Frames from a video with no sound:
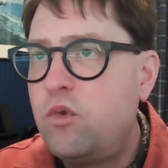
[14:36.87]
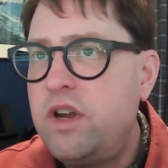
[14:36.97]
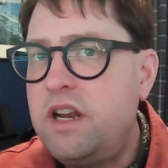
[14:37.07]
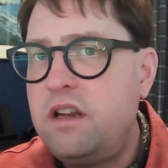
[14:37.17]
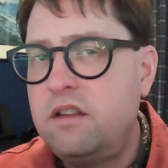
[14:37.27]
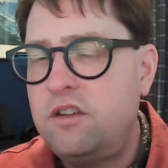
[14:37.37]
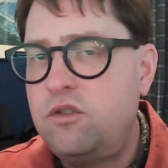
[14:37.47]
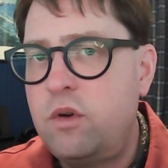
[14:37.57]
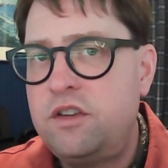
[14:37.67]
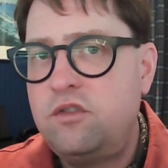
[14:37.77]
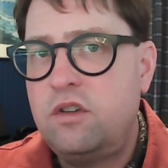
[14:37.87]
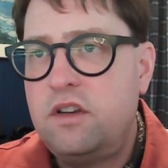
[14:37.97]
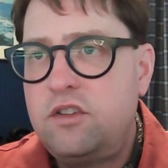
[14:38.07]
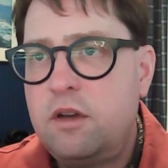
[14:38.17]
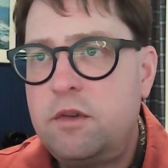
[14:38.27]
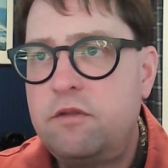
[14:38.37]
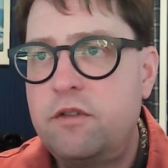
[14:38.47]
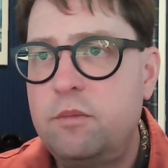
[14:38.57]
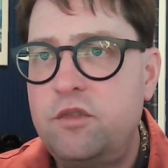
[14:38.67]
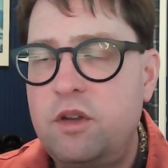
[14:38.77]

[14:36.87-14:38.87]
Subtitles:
reading this question as coming from